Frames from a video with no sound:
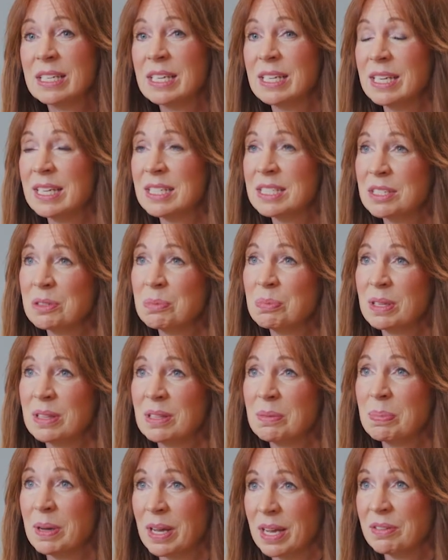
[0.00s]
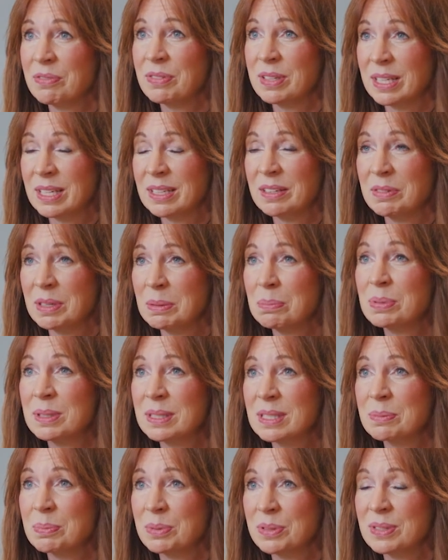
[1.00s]
connected with the biophilic living
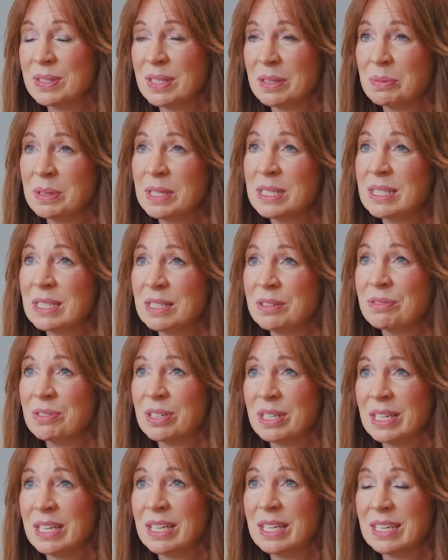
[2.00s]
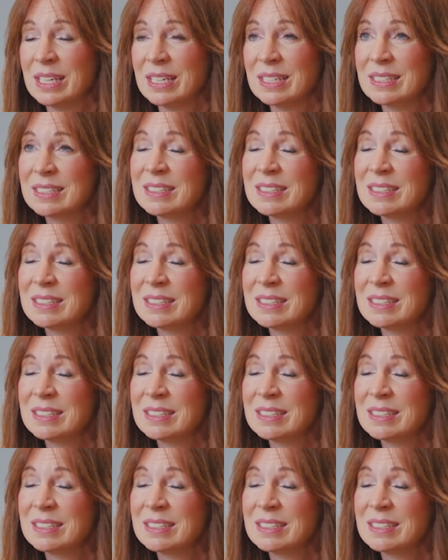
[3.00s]
principles that we're delivering here.